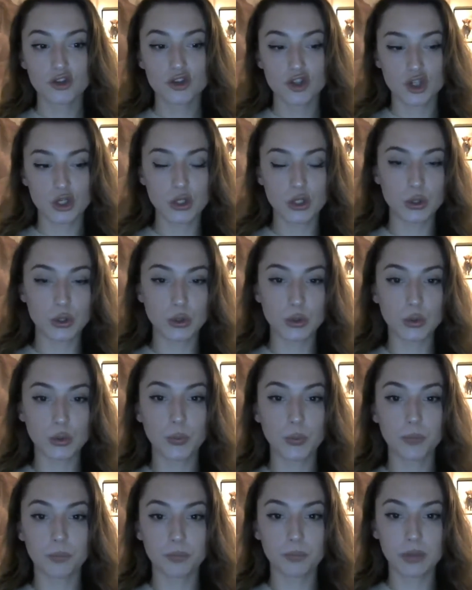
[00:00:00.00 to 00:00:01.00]

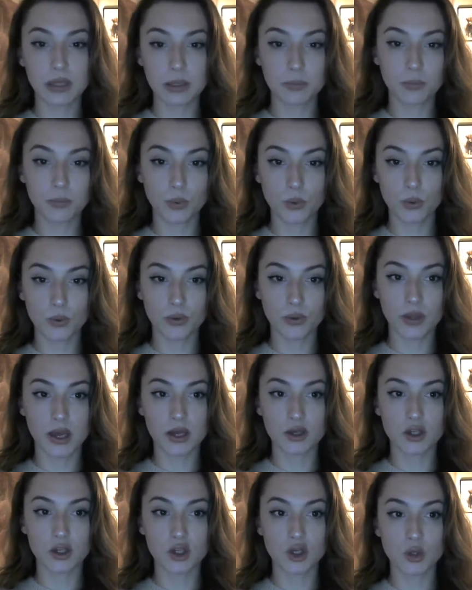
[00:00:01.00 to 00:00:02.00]
to people
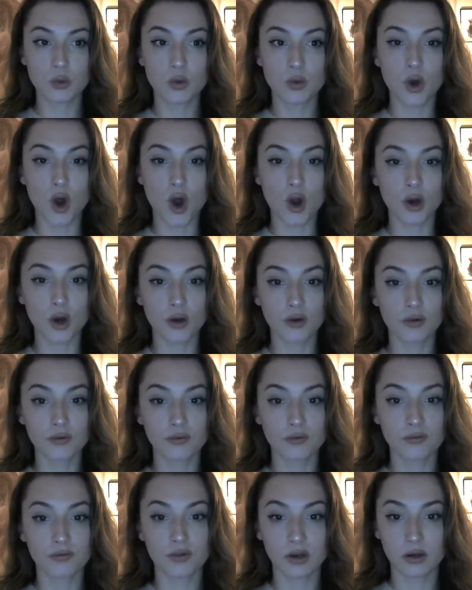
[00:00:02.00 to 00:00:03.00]
that you are
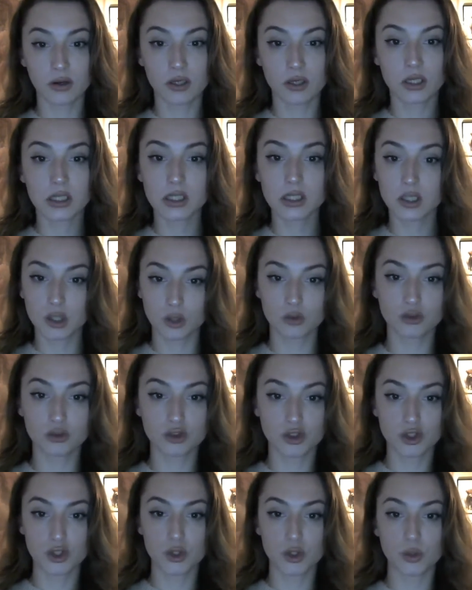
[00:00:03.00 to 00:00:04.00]
very
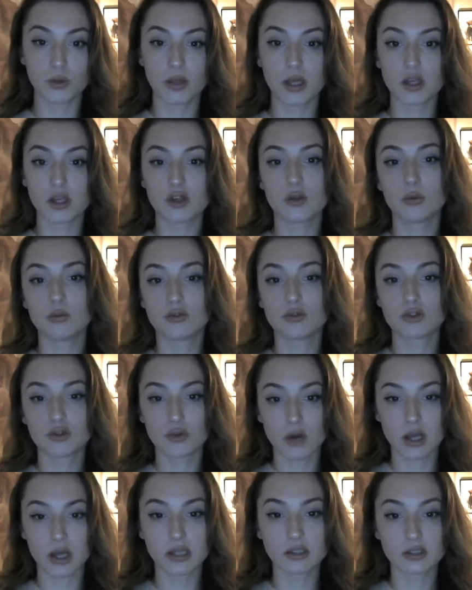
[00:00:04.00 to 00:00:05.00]
close to, that you
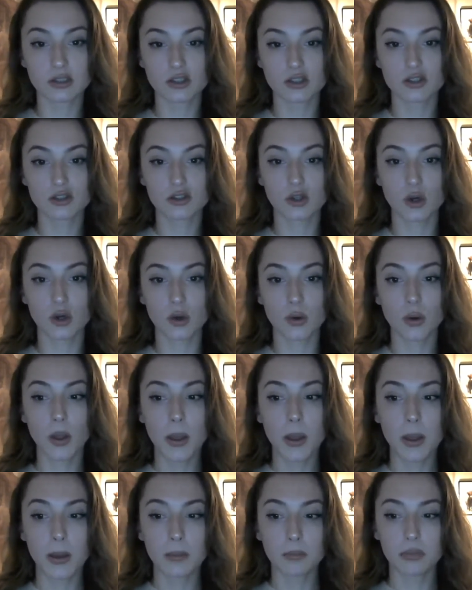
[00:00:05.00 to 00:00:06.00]
trust. So
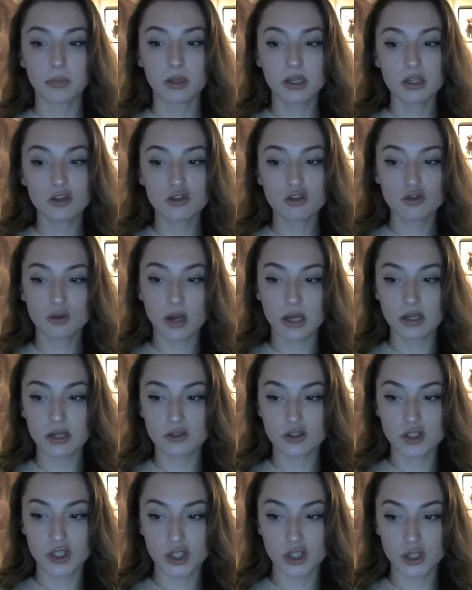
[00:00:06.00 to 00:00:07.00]
please try
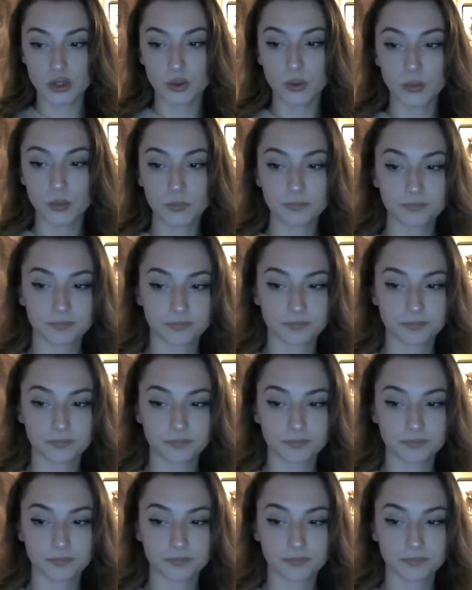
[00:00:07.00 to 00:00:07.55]
to